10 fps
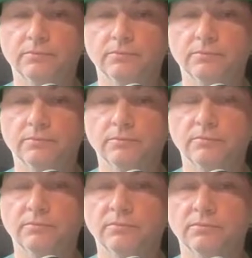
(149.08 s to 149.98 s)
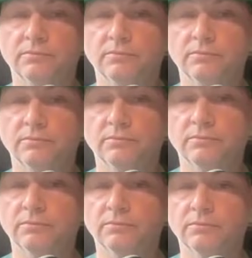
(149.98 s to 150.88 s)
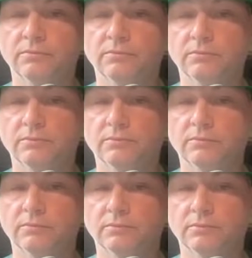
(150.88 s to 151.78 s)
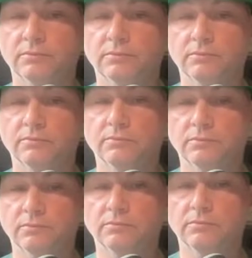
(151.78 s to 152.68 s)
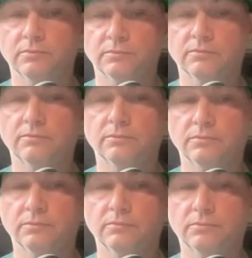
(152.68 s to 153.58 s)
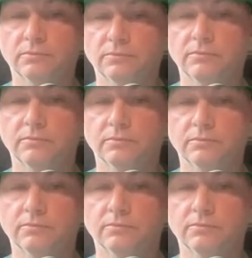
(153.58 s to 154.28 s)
This person isn't speaking.